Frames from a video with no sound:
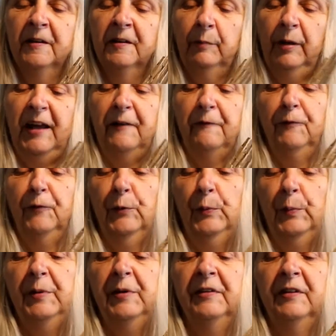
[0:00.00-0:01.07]

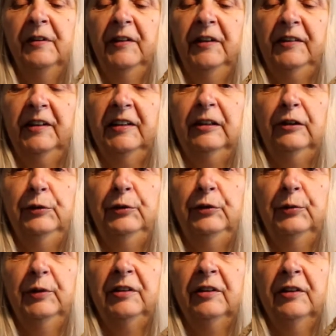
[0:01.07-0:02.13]
platform that I glued
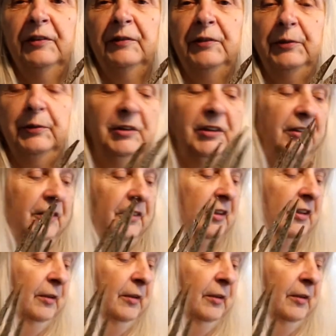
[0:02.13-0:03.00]
to it afterwards